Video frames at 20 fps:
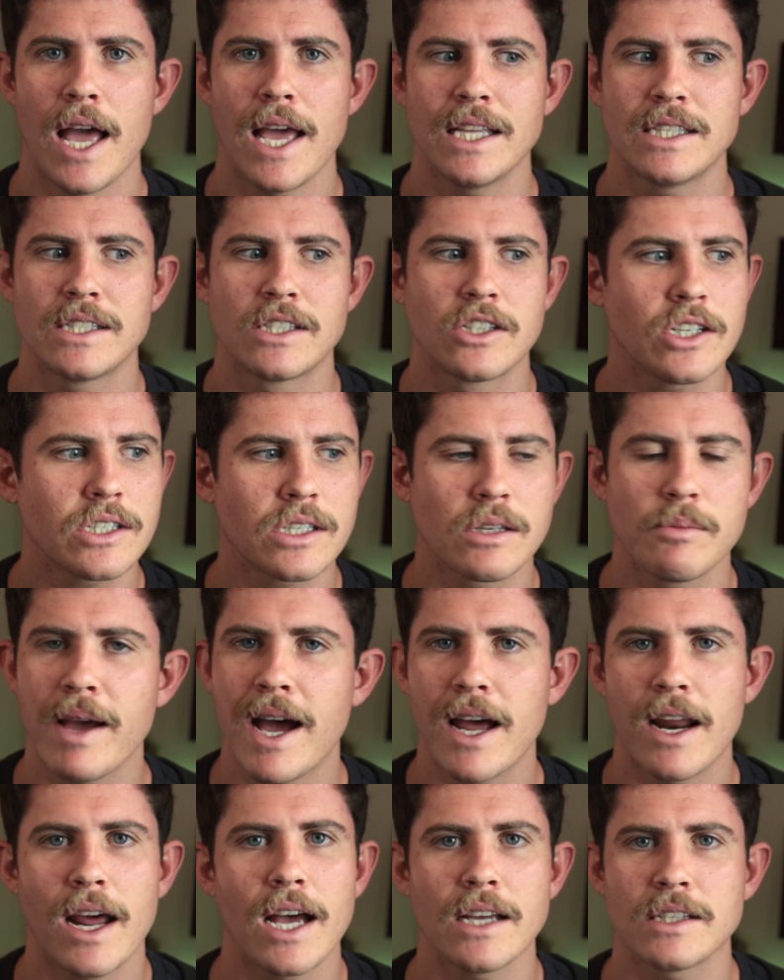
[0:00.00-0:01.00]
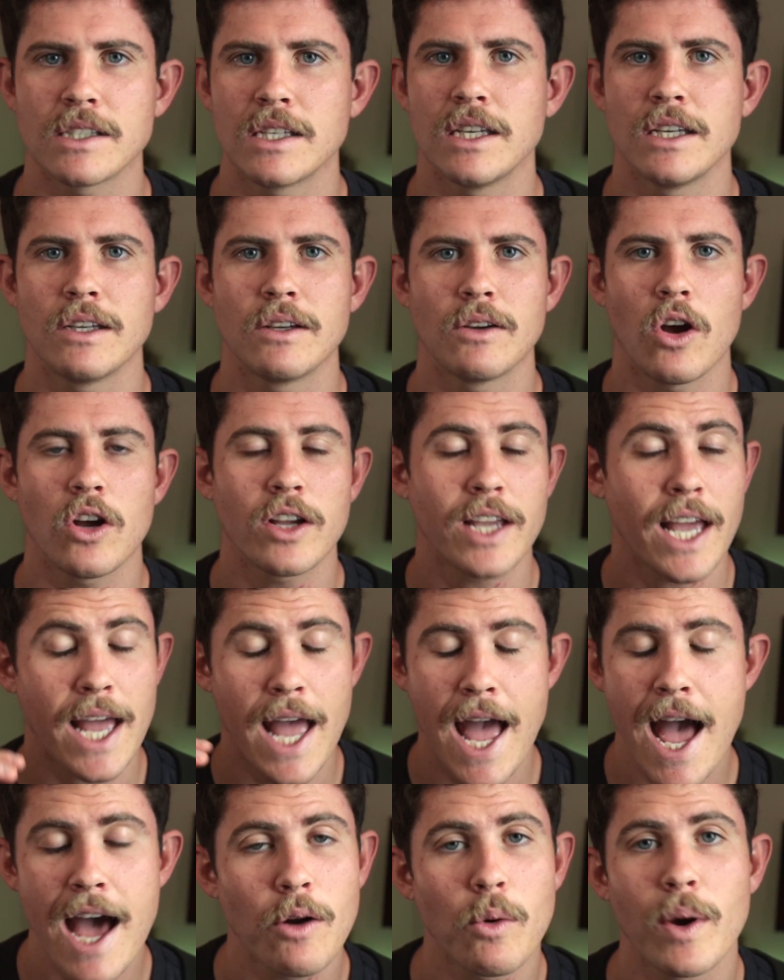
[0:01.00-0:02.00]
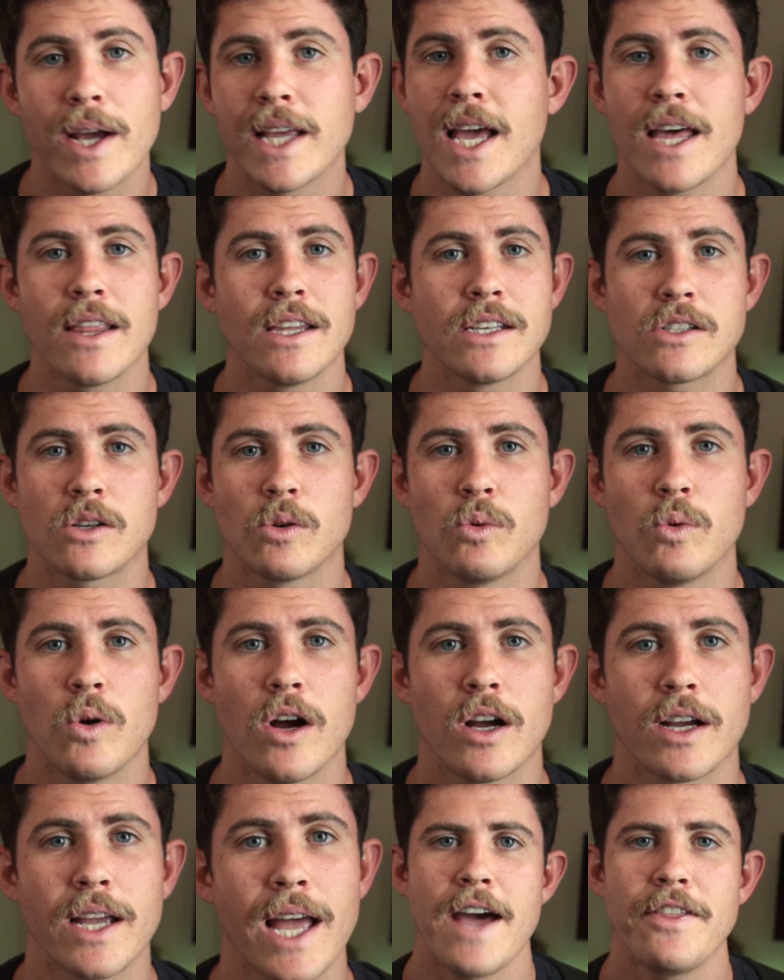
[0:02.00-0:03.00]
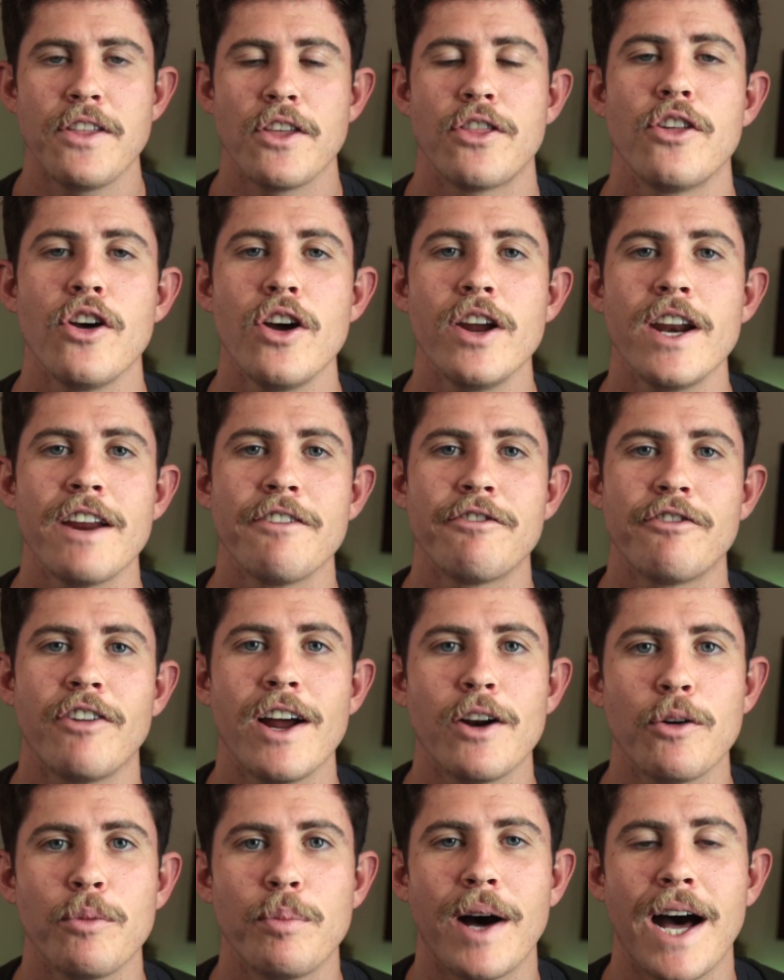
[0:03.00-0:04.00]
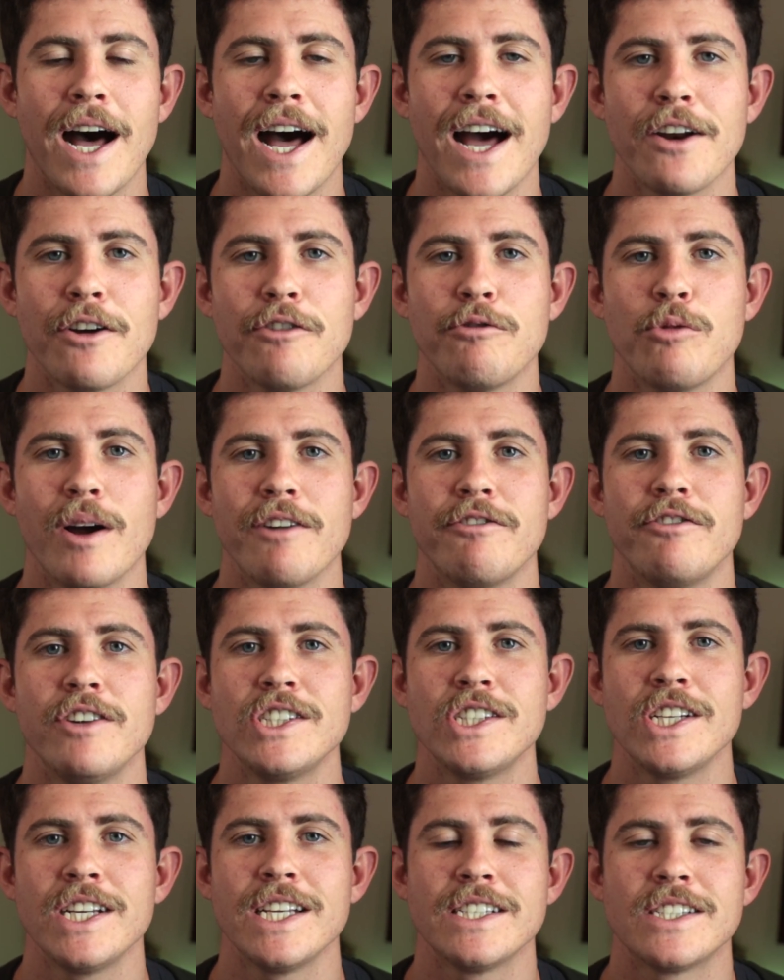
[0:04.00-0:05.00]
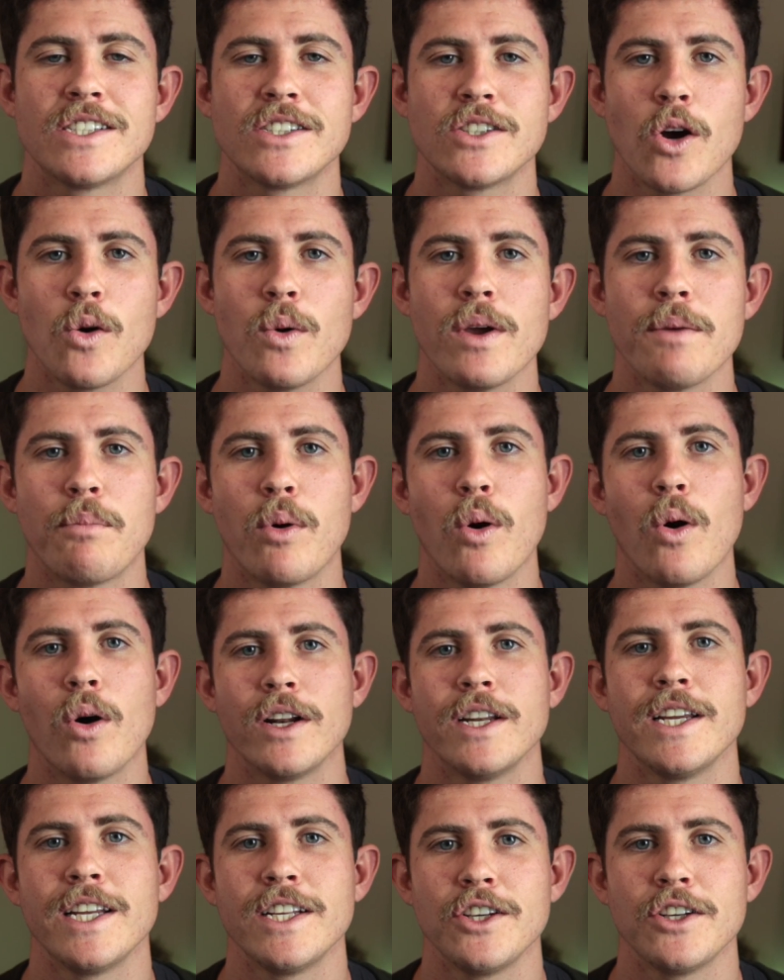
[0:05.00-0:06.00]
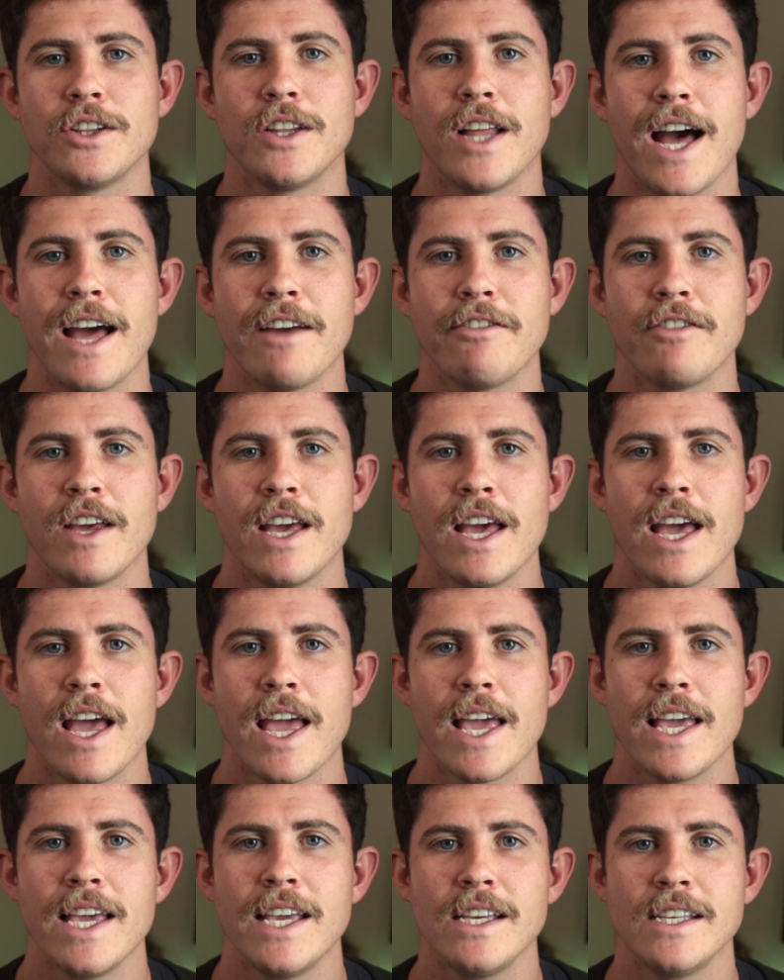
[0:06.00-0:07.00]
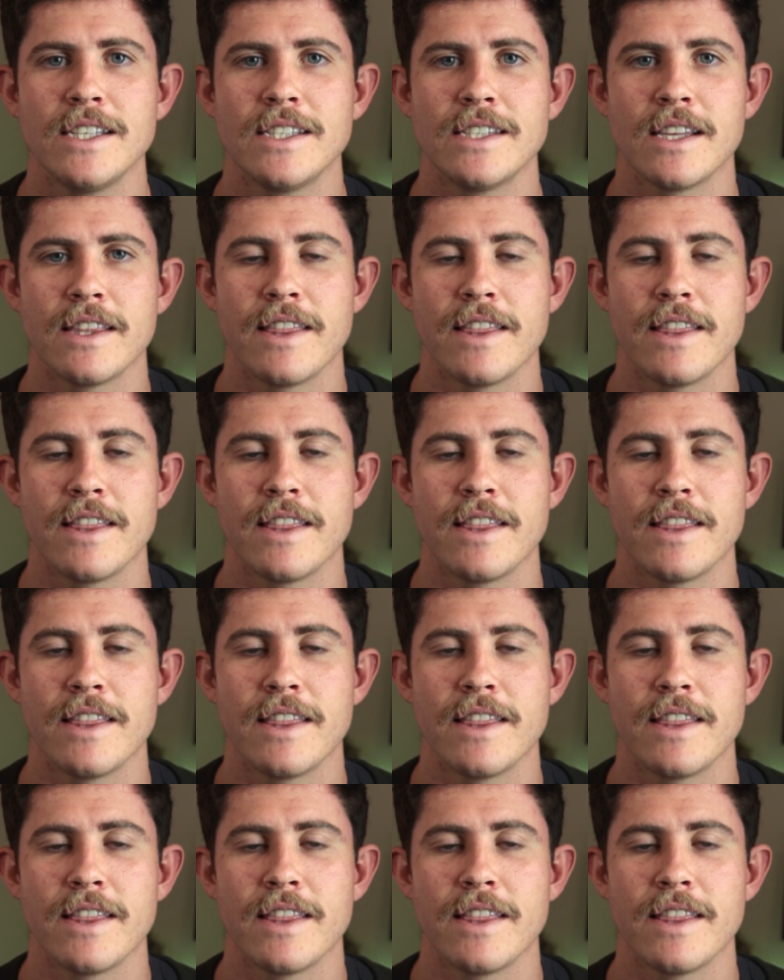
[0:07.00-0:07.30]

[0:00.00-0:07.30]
it's just about asking, okay, how do I get this to work? And the third and final part of why vision is so important in your life is